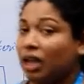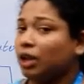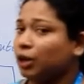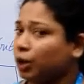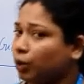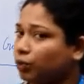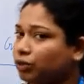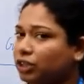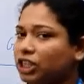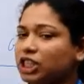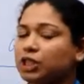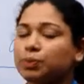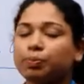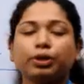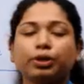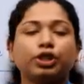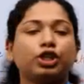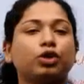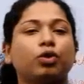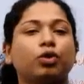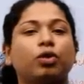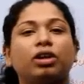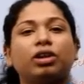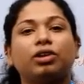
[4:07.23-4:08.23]
Now this
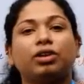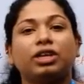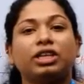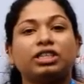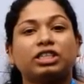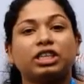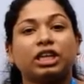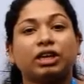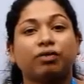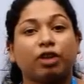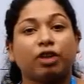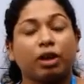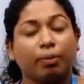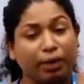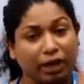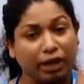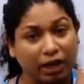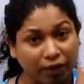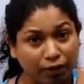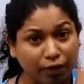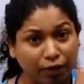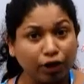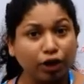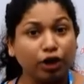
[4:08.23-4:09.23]
particular reason will be
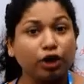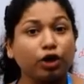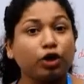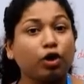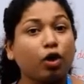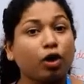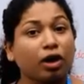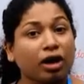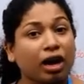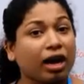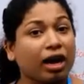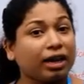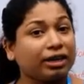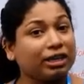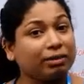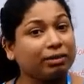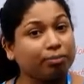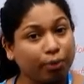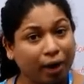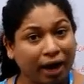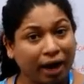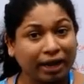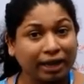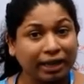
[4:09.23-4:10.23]
given in your card in
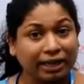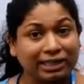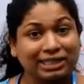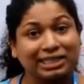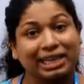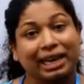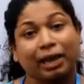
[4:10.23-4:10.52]
brackets,